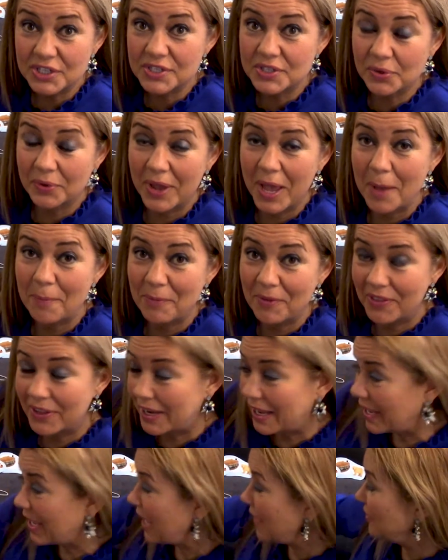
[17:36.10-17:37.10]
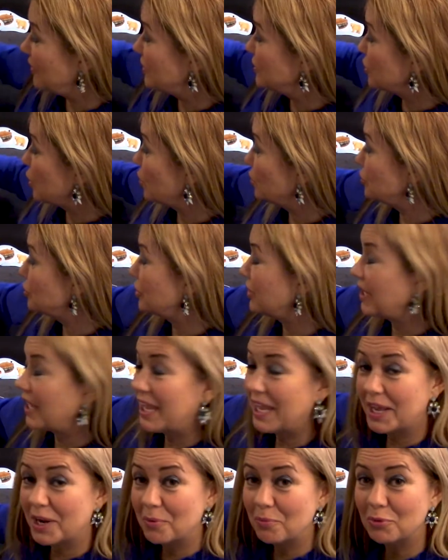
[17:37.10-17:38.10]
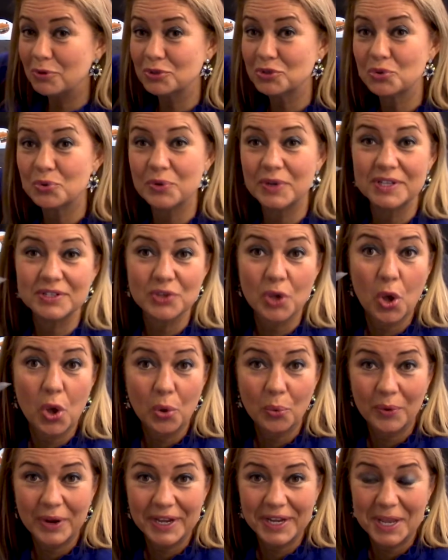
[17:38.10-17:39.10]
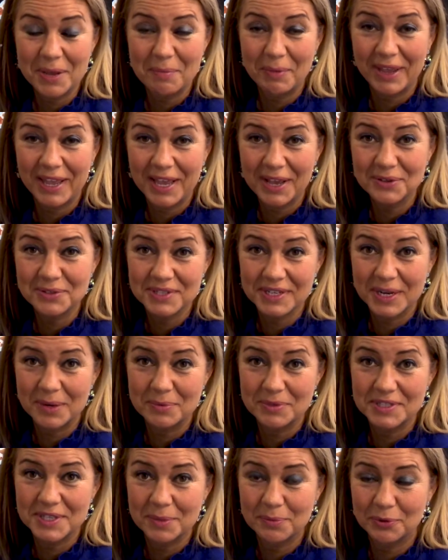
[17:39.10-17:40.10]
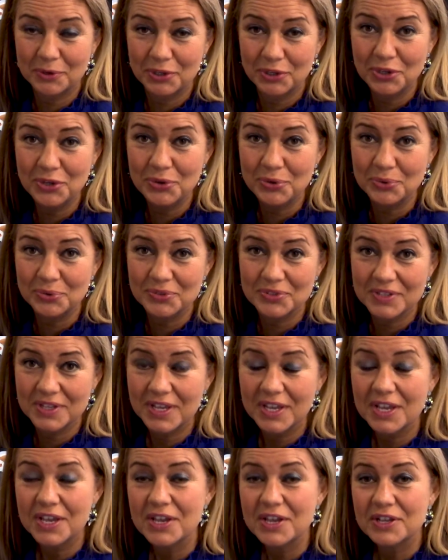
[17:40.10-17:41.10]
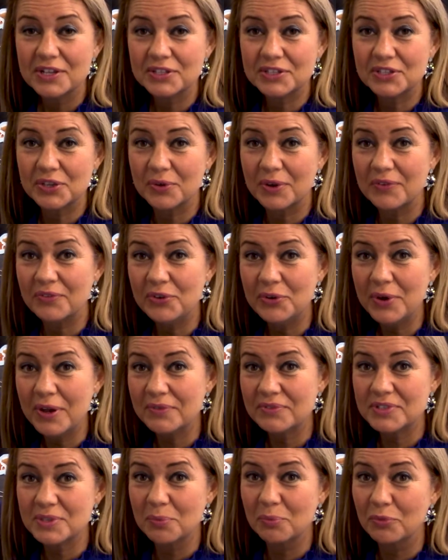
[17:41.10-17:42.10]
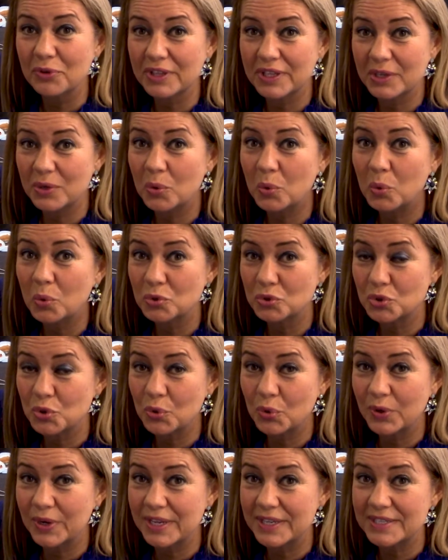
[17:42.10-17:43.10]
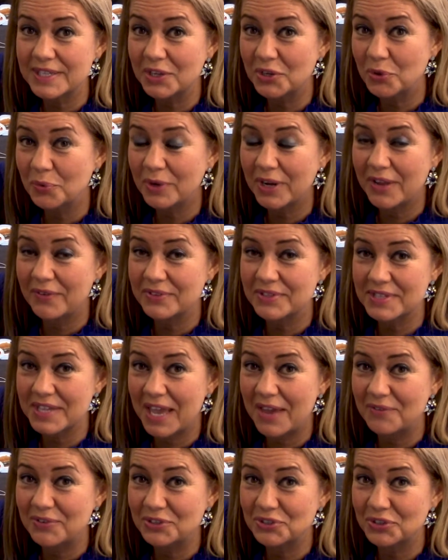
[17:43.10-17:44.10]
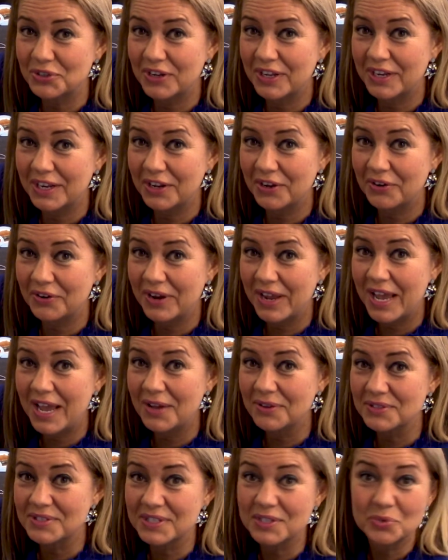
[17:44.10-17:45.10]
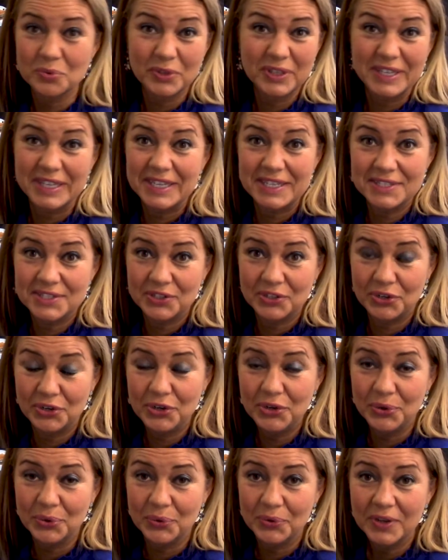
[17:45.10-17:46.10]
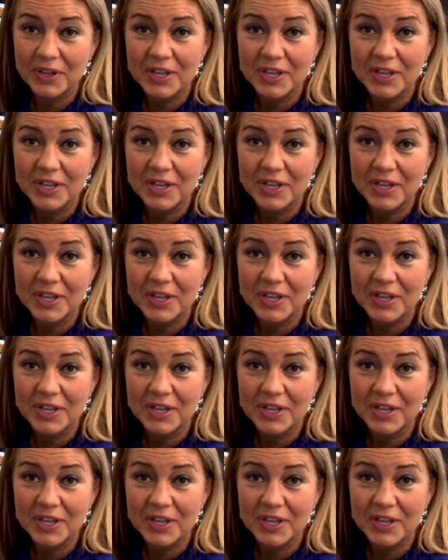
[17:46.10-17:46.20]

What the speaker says: so happened that I had these ocean animal toys already at my house that I was able to use. So if you have some really cool toys and you want to have a scavenger hunt at your house, it's really easy to do.